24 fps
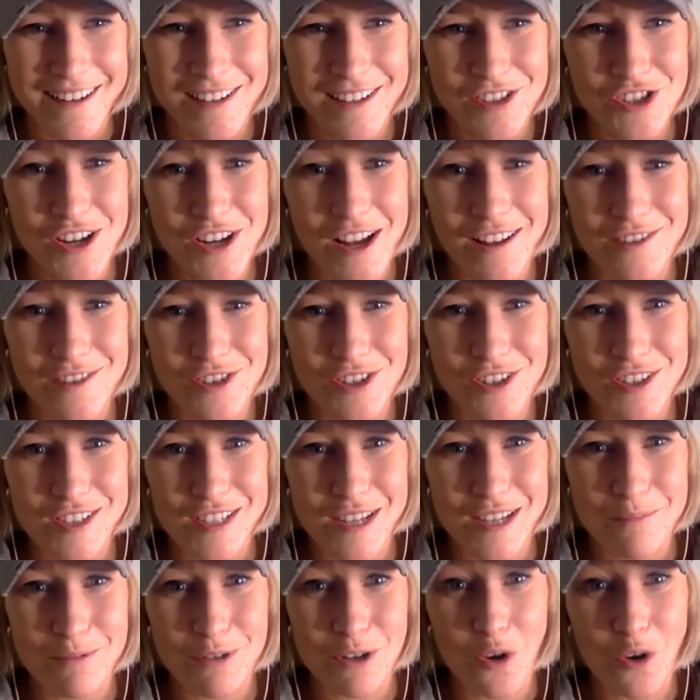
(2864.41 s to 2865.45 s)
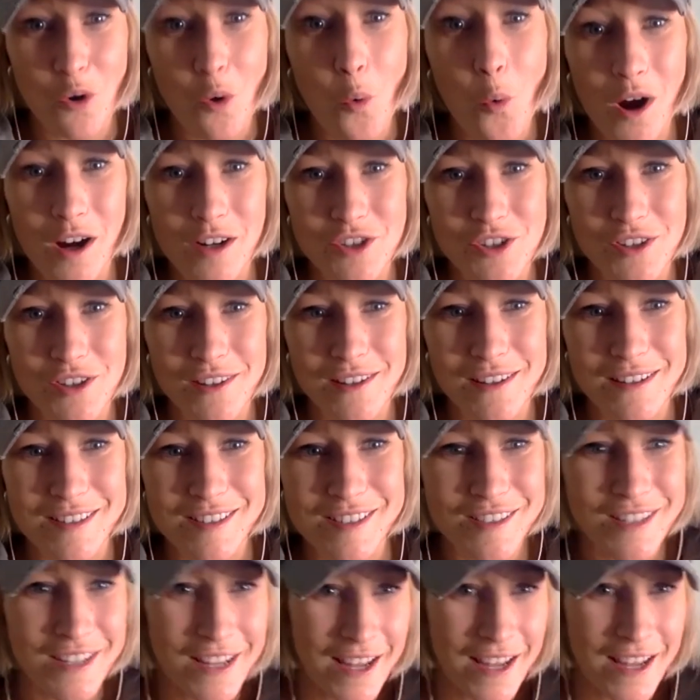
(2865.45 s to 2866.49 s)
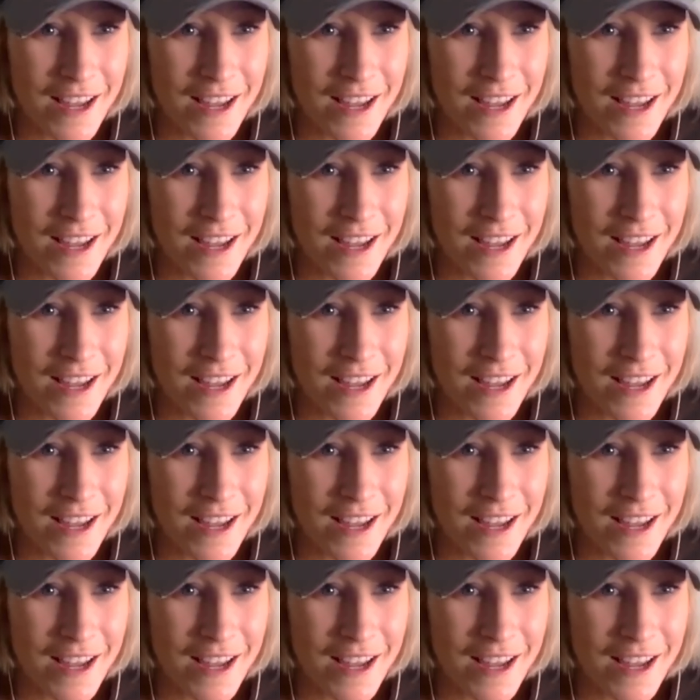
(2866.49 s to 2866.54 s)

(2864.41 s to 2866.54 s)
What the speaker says: challenge accepted. Watch this.